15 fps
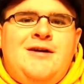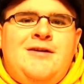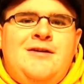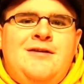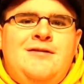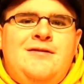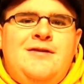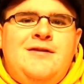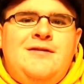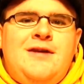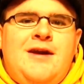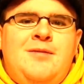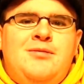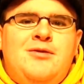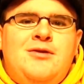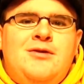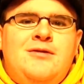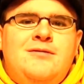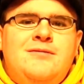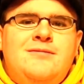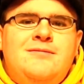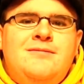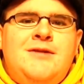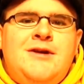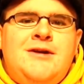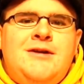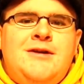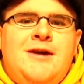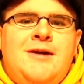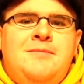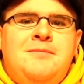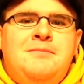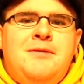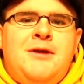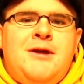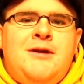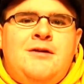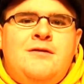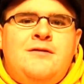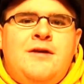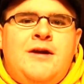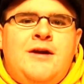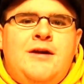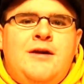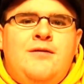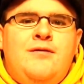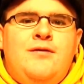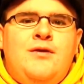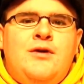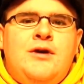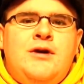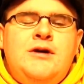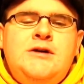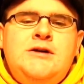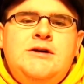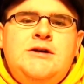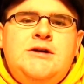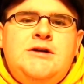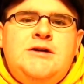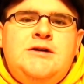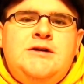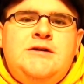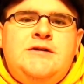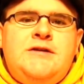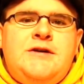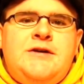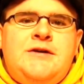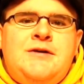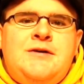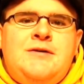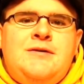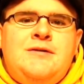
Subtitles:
this April that I'm planning on signing up for. So